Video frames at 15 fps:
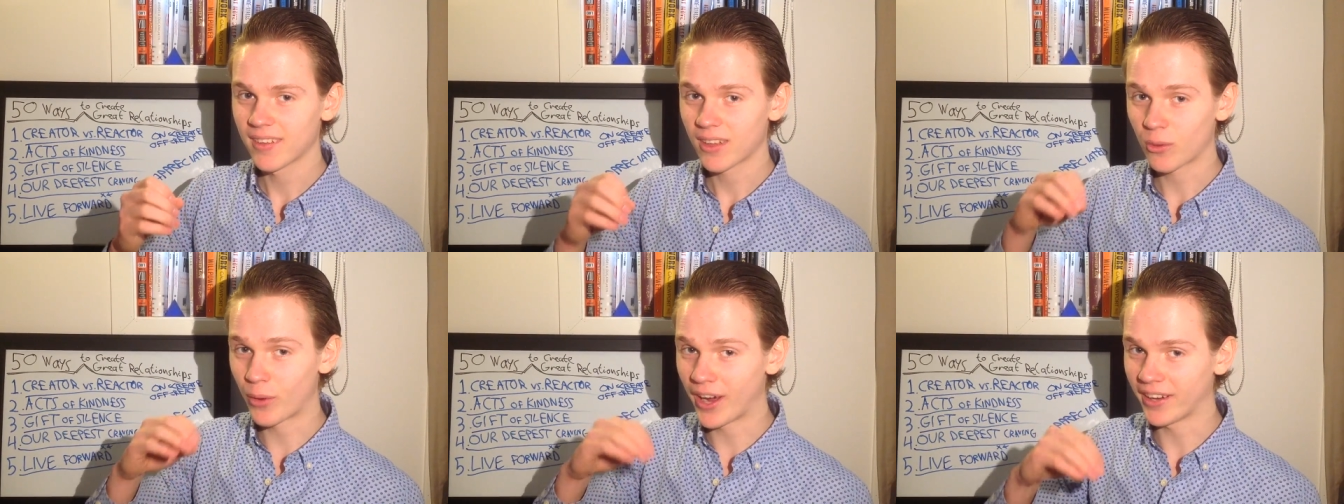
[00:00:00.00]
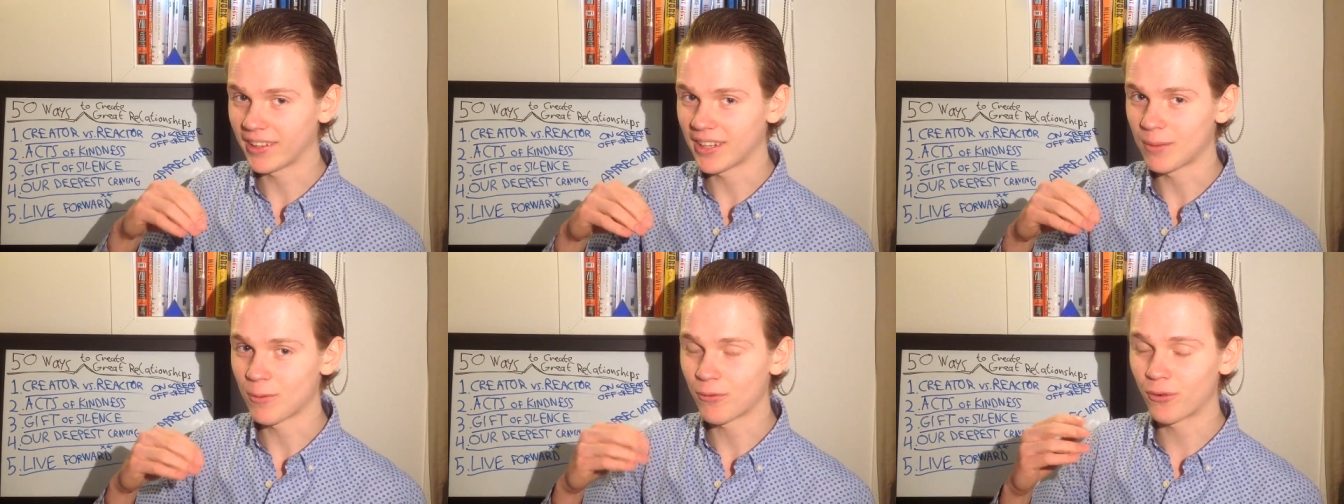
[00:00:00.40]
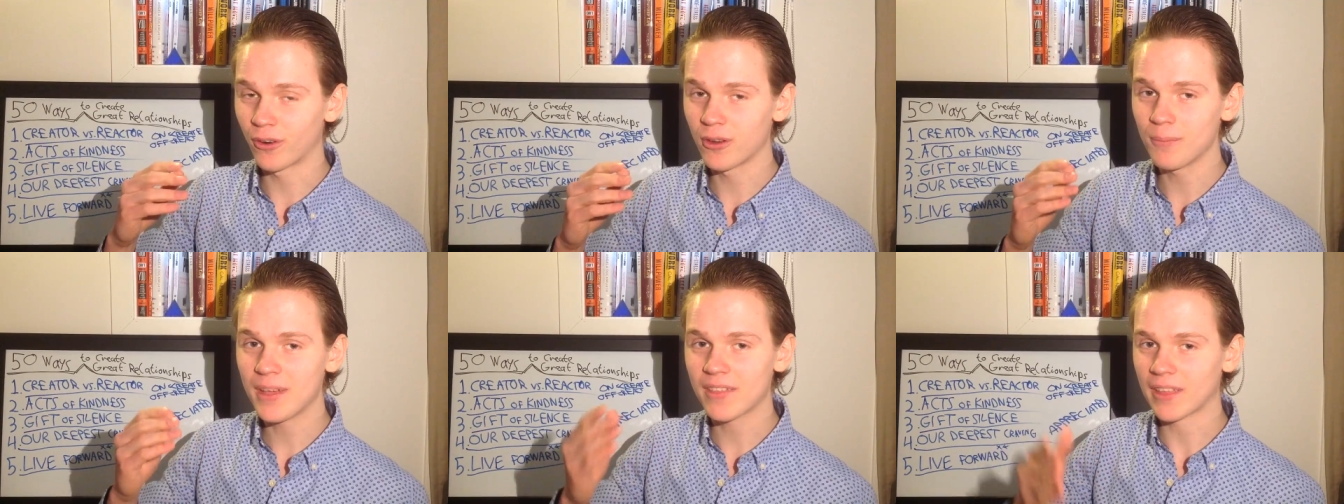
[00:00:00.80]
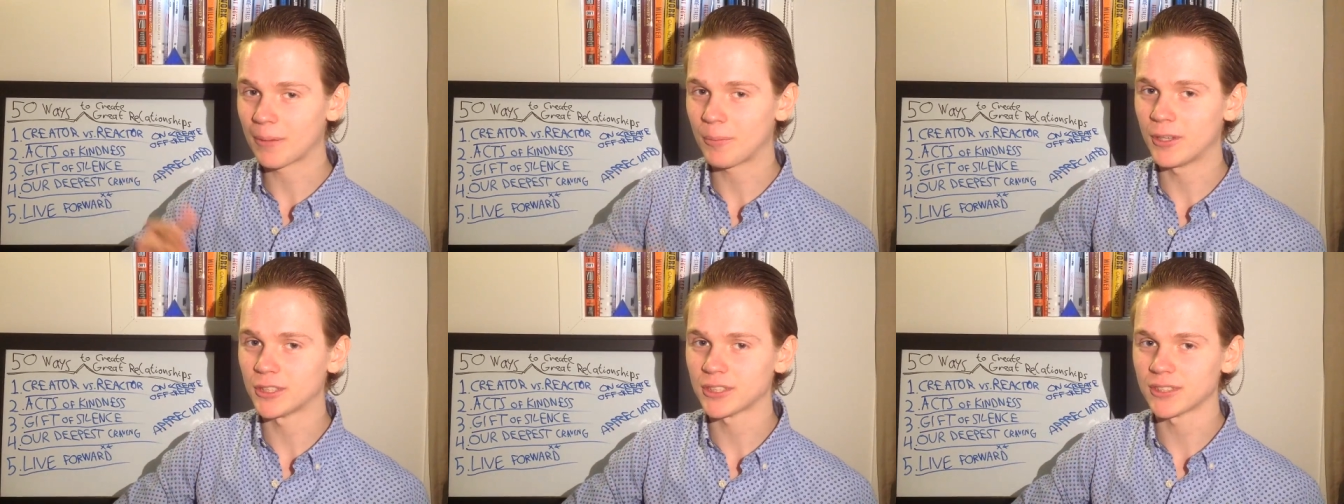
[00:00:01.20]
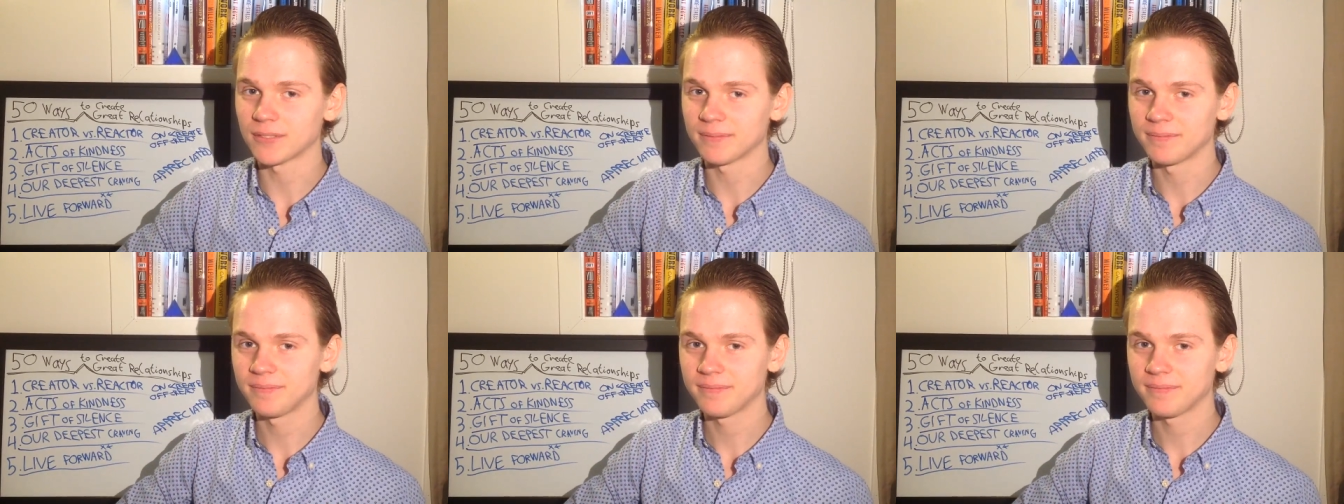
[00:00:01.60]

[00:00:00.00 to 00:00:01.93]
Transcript: quietly, before you meet that person.